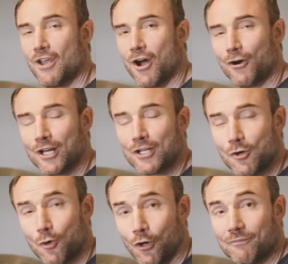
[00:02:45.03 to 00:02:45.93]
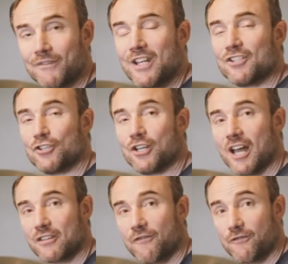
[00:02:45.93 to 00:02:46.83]
Okay, cool. So you
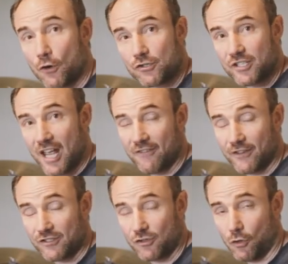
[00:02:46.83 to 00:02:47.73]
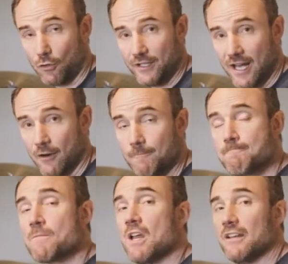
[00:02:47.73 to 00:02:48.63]
got the first half of the solo down.
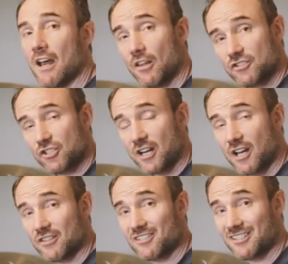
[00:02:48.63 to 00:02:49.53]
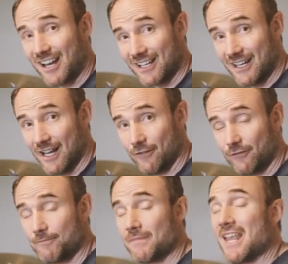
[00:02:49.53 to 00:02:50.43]
Now let's check out the second
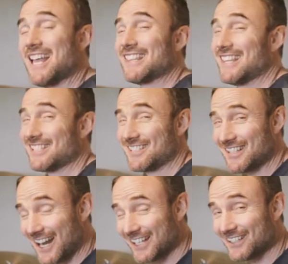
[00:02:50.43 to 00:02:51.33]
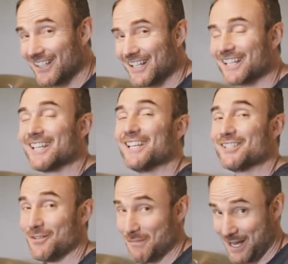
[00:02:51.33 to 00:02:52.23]
half. The second lick
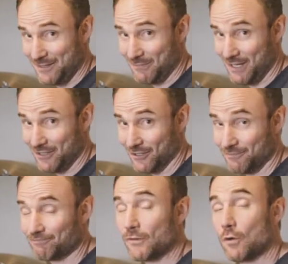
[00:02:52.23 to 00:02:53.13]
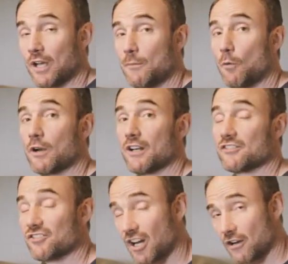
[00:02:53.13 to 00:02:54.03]
is the mind bender, okay? But we're gonna
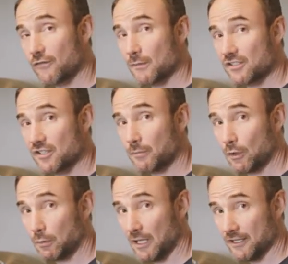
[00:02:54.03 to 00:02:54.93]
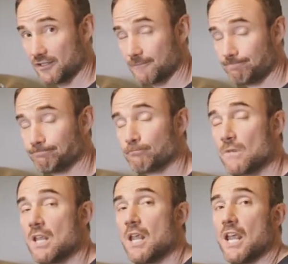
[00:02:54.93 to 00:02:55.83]
start from a simpler place.
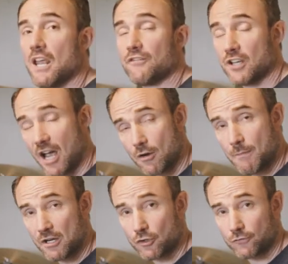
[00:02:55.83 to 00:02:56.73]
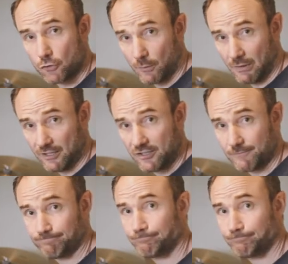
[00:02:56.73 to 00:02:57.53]
If you count a measure of triplets